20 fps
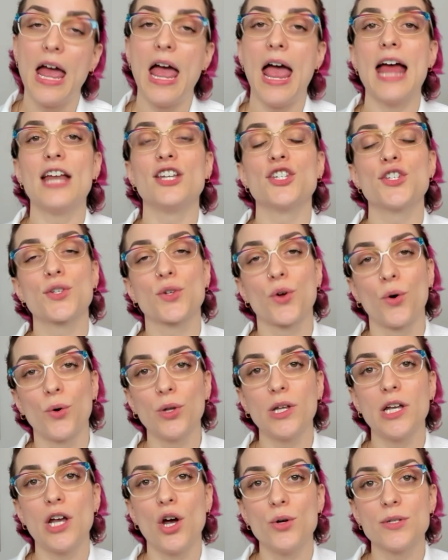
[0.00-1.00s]
And
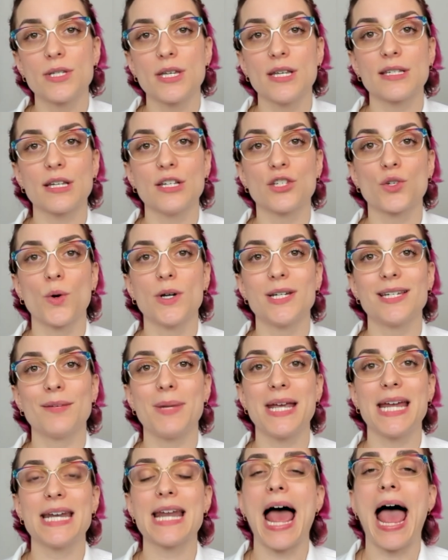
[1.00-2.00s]
scoliosis is going to
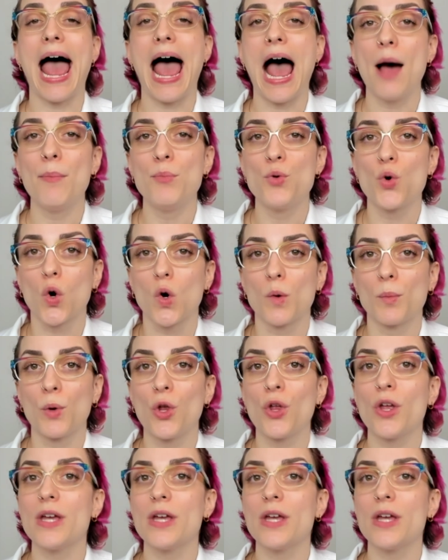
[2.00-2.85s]
be an abnormal